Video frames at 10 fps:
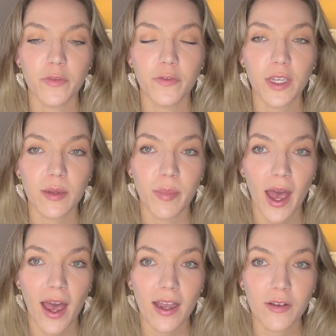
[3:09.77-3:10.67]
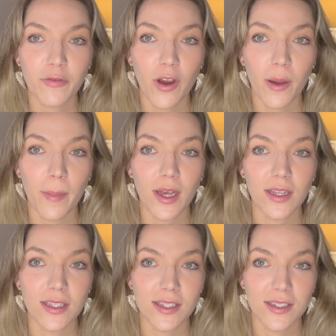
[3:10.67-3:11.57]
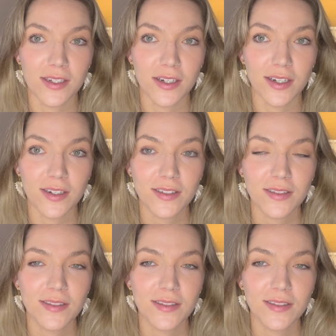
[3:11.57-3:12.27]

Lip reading: feedback from a listener